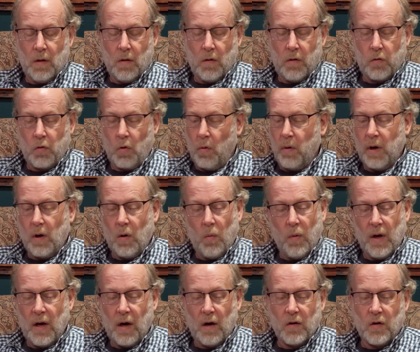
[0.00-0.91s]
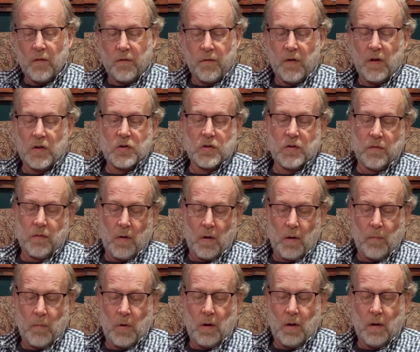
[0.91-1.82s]
throwing away our defensive
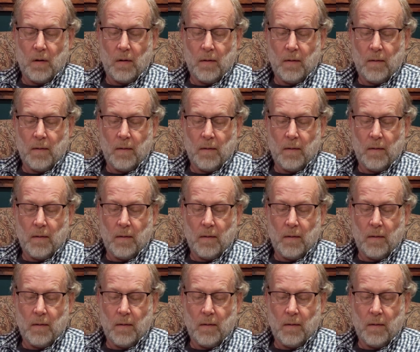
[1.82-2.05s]
armor.